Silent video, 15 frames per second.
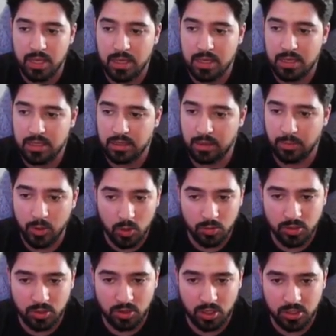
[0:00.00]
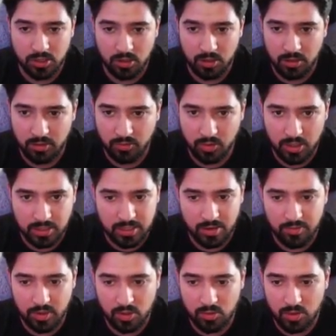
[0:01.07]
let me know what your thoughts are. If you guys have any
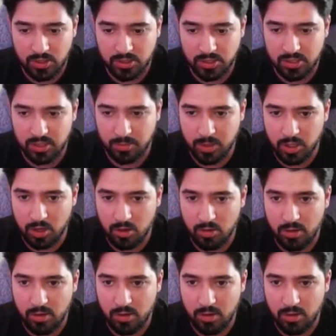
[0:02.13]
questions, let me know.